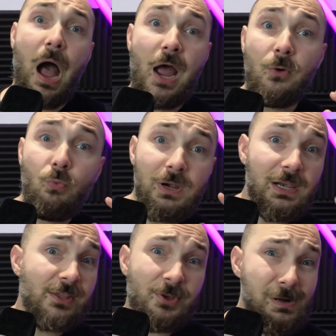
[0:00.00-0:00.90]
I will
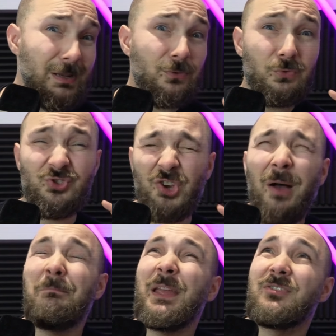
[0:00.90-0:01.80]
literally do jumping